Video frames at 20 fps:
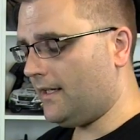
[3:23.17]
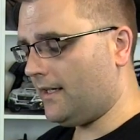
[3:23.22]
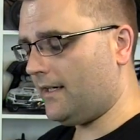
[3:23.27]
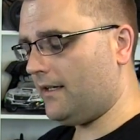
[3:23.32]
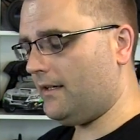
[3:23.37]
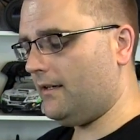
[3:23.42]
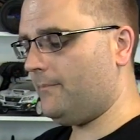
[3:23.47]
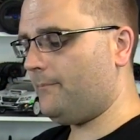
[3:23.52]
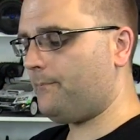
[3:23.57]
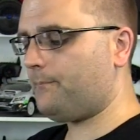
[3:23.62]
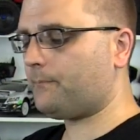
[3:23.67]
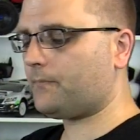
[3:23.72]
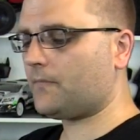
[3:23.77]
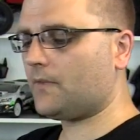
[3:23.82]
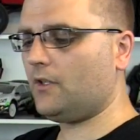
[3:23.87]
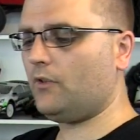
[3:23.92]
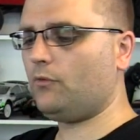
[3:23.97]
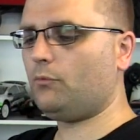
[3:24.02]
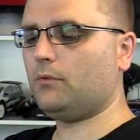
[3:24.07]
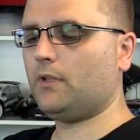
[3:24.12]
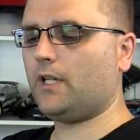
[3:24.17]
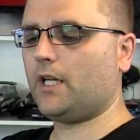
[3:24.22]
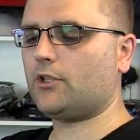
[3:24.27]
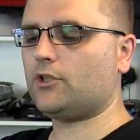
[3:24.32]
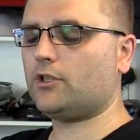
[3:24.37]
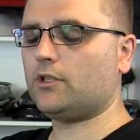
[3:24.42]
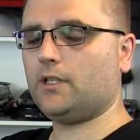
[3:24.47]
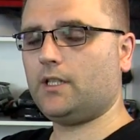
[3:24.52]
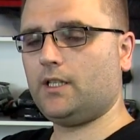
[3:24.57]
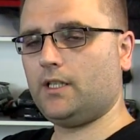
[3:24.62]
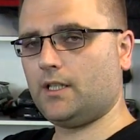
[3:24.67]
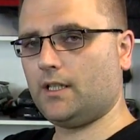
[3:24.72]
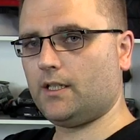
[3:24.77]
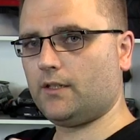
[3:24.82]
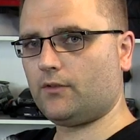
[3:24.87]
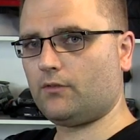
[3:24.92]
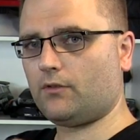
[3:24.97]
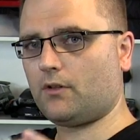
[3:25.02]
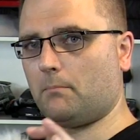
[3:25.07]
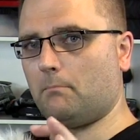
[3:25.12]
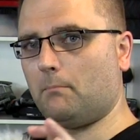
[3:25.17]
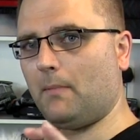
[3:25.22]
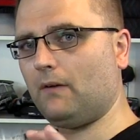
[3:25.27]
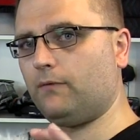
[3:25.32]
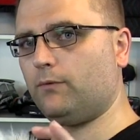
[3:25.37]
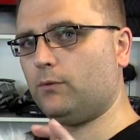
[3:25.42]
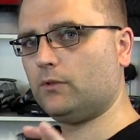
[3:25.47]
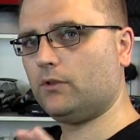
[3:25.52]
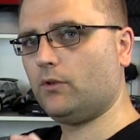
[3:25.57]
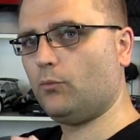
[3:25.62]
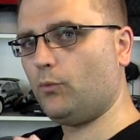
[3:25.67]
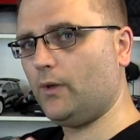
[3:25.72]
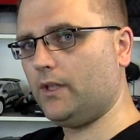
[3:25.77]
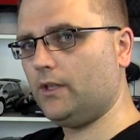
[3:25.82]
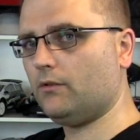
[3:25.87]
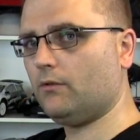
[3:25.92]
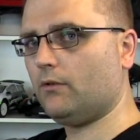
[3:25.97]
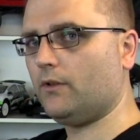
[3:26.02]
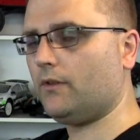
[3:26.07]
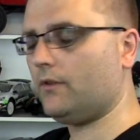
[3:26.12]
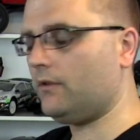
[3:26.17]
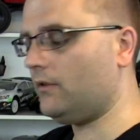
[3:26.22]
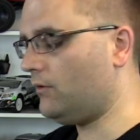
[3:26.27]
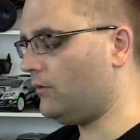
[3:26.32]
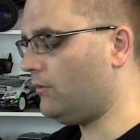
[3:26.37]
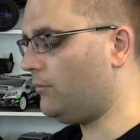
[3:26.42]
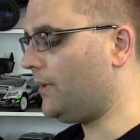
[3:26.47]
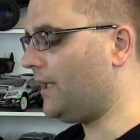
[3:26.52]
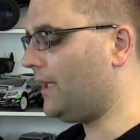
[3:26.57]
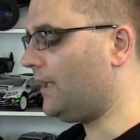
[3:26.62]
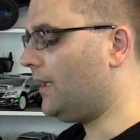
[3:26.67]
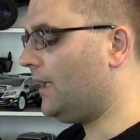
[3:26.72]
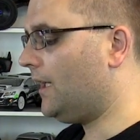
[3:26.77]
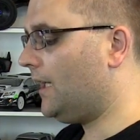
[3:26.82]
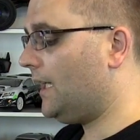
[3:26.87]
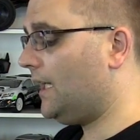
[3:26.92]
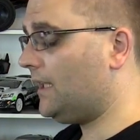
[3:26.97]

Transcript: um, this will actually uh, sort of muffle the wind noise a little bit.